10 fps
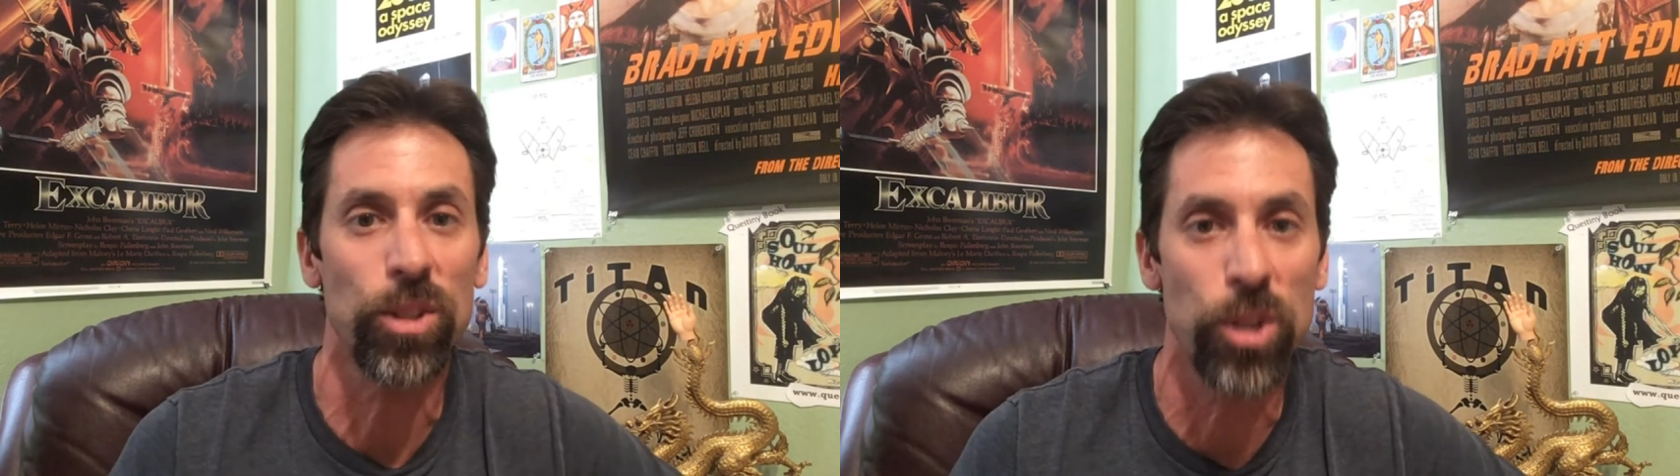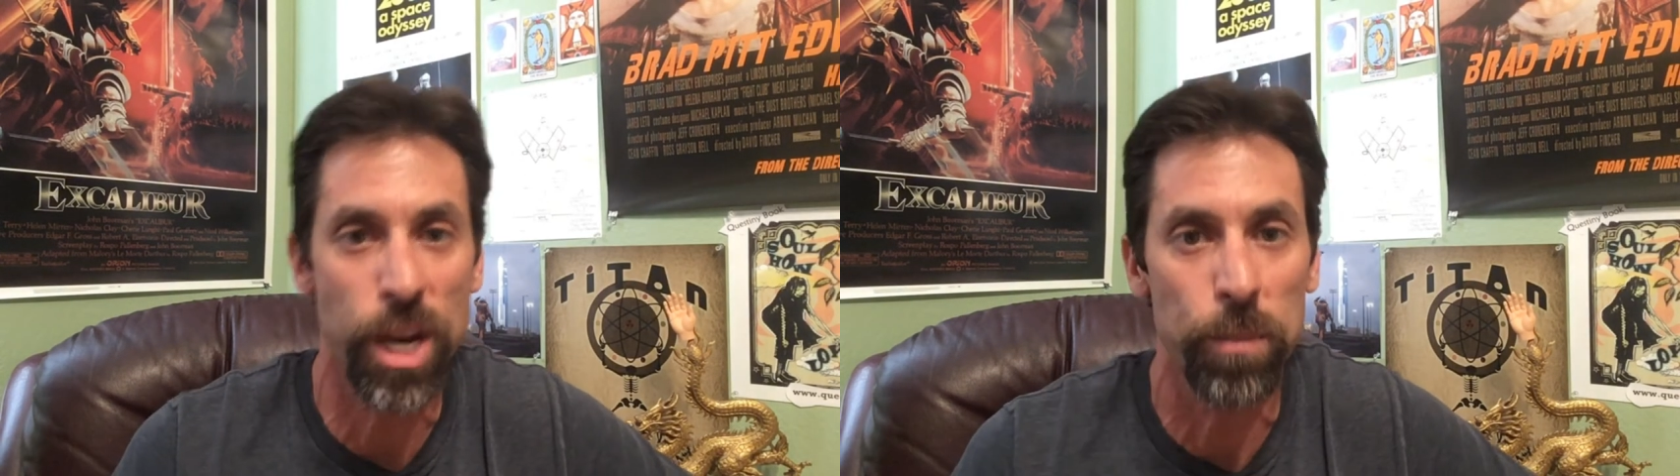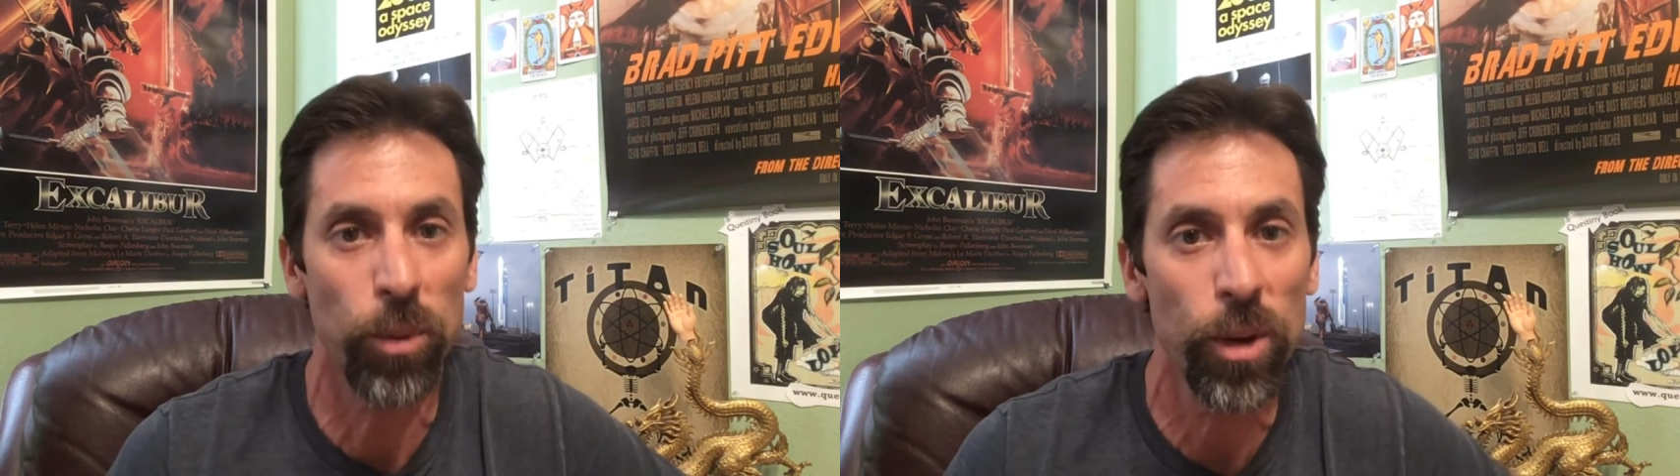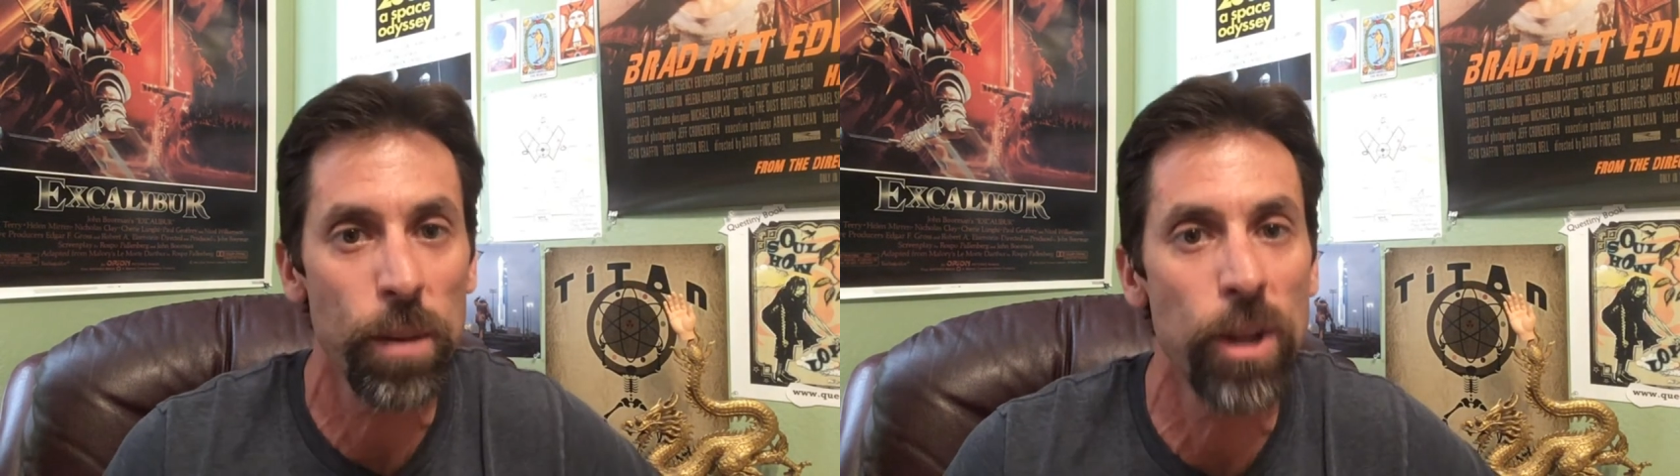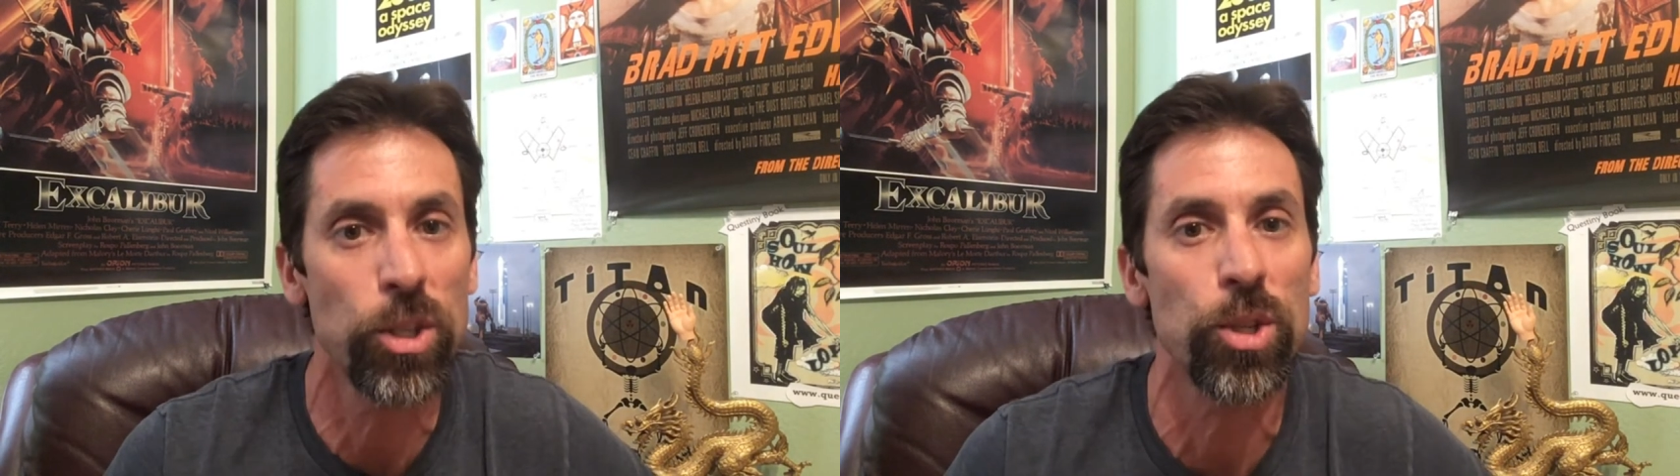so you can
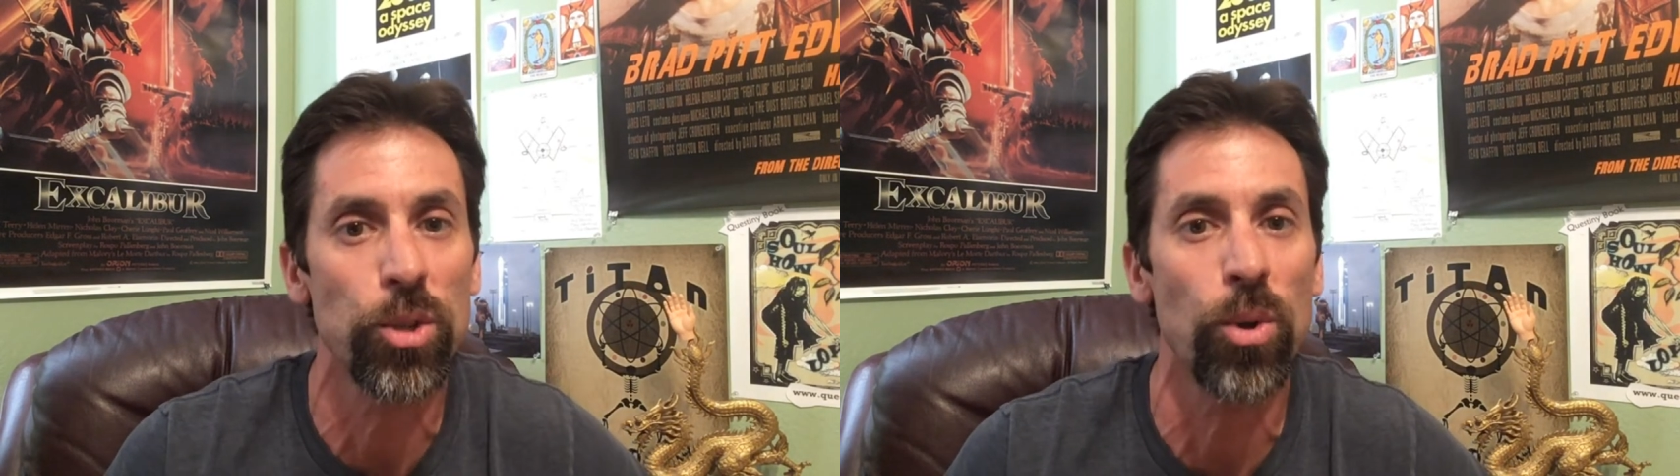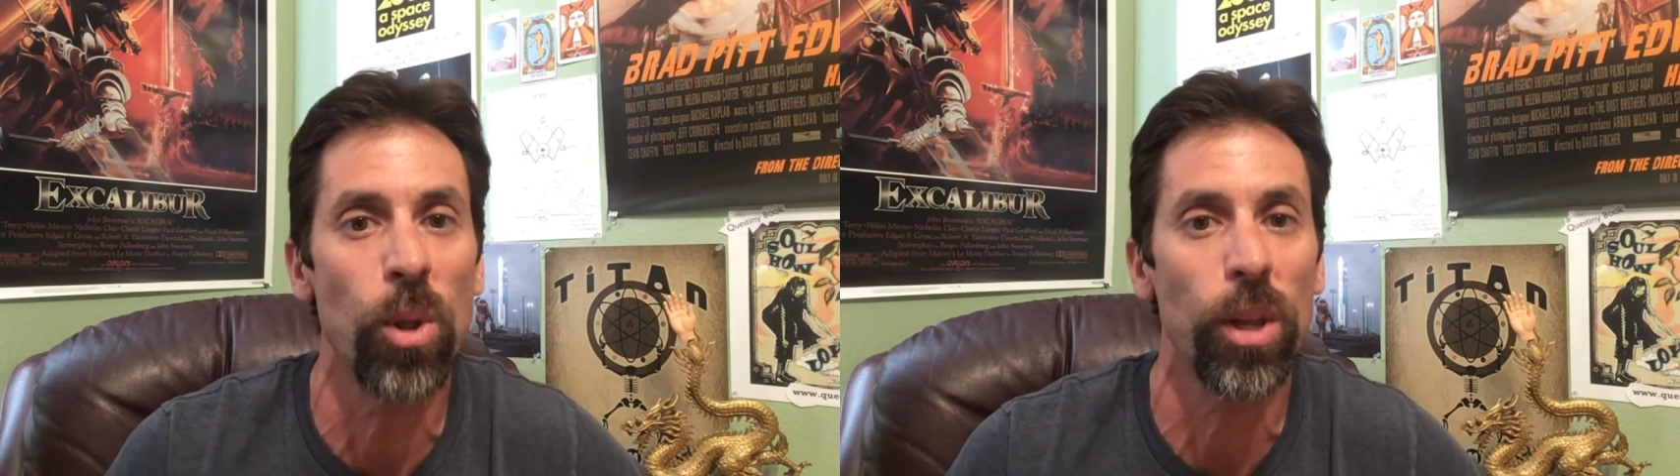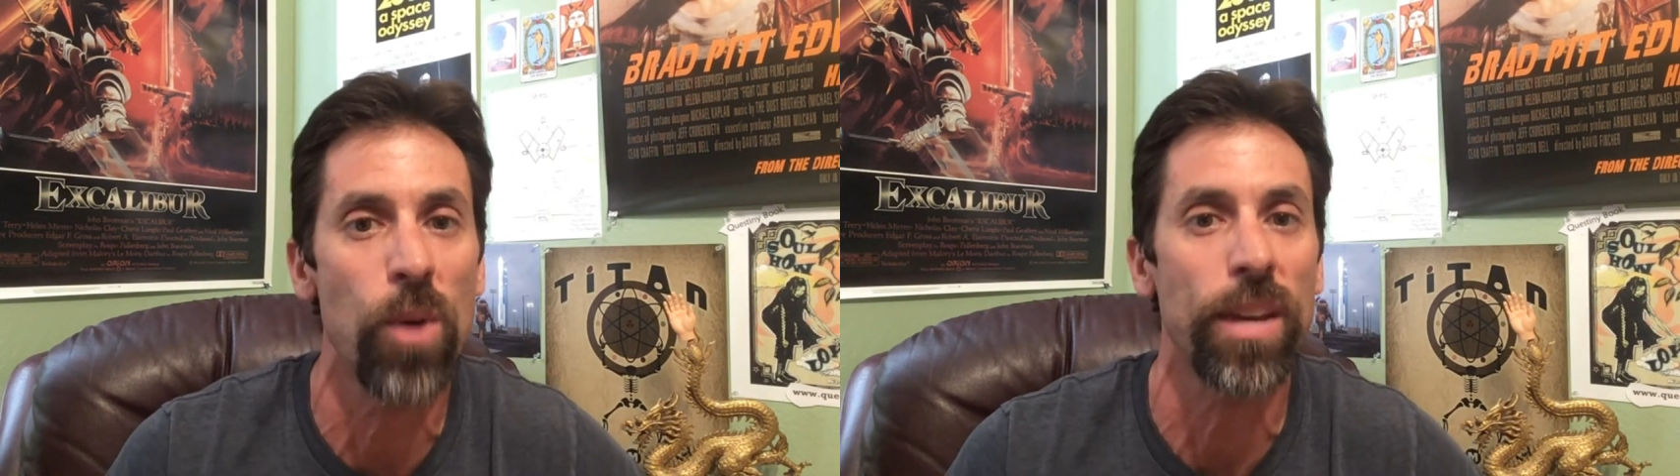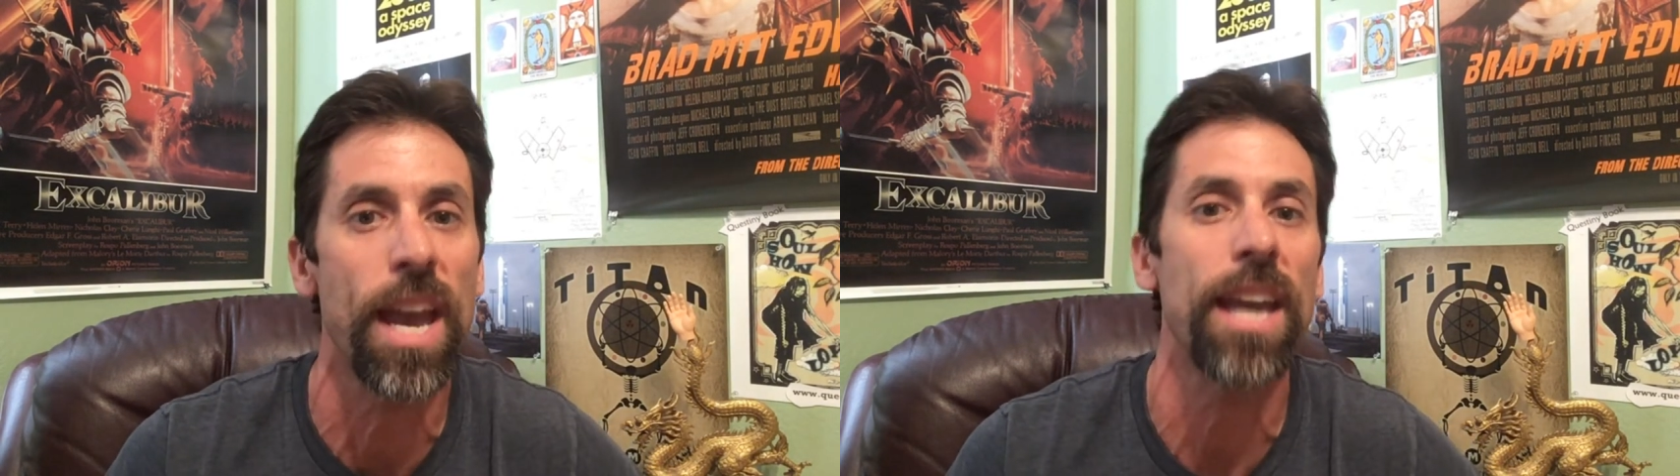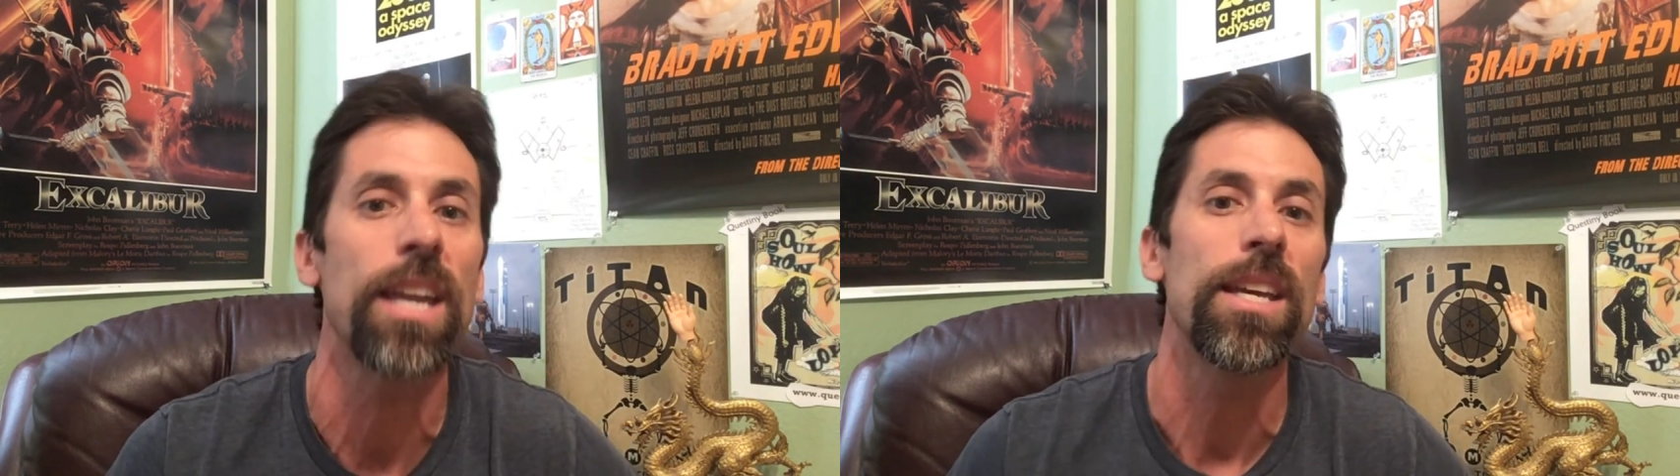pretty much control it
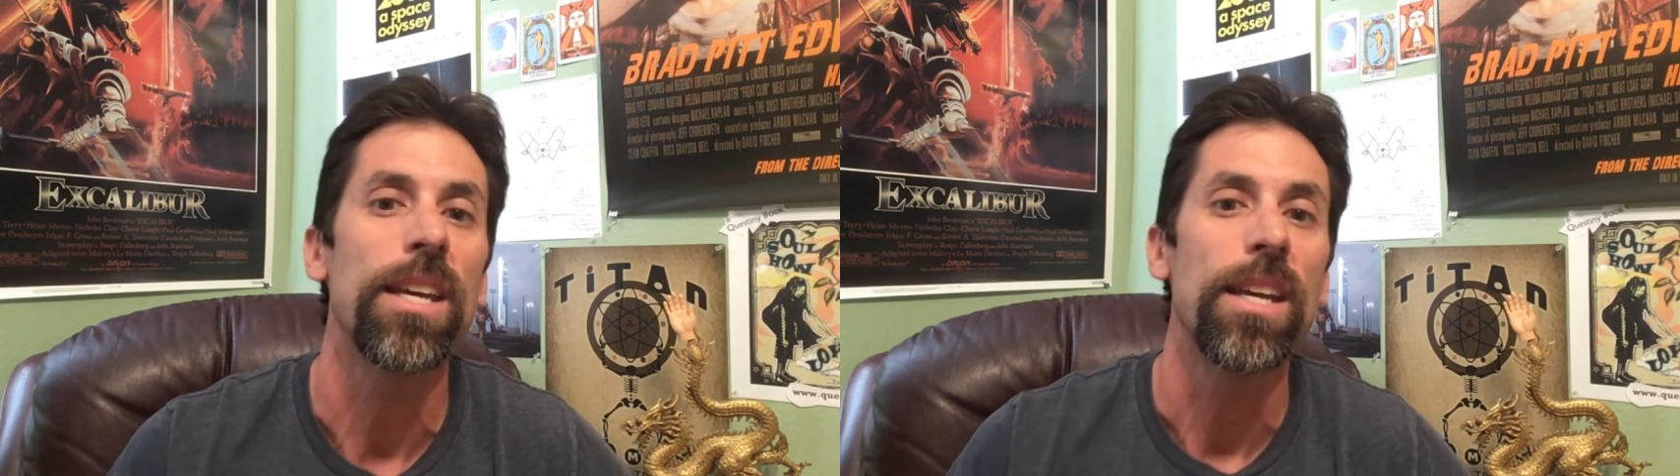okay